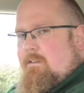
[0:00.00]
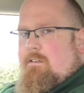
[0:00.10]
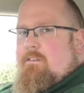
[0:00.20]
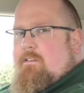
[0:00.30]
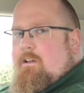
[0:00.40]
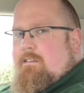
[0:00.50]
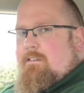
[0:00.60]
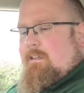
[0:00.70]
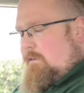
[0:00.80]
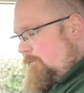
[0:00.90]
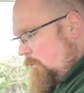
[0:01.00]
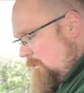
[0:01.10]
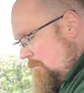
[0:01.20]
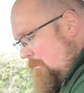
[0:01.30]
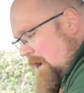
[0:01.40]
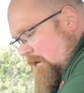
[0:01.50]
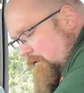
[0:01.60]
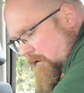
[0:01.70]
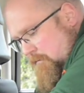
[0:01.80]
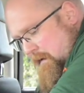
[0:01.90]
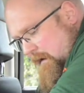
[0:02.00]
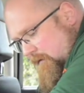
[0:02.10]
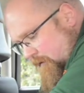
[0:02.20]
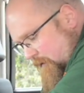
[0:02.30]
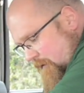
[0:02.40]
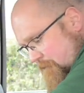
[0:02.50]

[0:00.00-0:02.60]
slide the seats forward and back, so it means